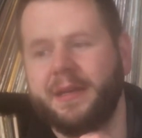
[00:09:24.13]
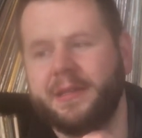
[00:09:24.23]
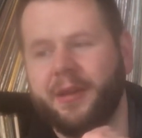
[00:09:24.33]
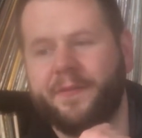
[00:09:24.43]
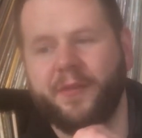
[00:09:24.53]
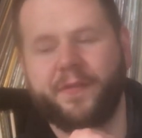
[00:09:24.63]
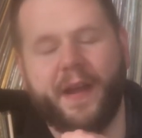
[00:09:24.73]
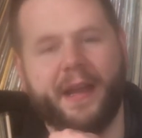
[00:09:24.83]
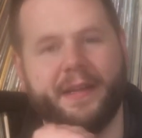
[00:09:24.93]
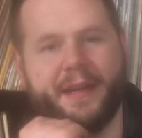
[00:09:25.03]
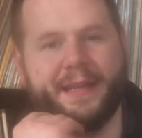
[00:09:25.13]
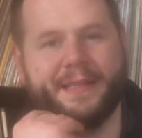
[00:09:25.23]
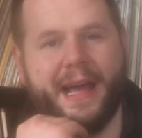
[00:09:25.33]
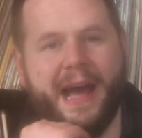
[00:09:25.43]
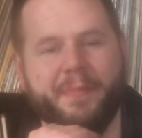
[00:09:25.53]
so if you find a nice
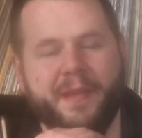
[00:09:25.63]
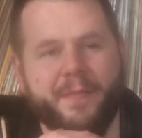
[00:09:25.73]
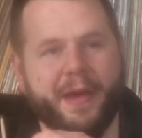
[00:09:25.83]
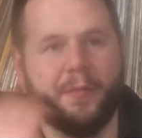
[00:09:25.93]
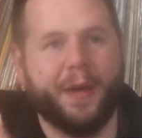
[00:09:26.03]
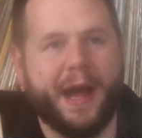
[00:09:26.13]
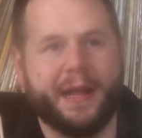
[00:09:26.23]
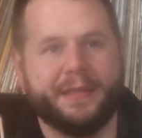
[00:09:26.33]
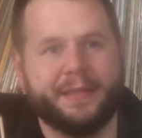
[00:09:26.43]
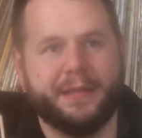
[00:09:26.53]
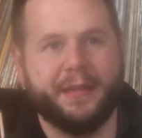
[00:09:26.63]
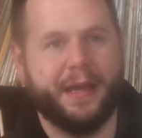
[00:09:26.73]
copy of Metal Box,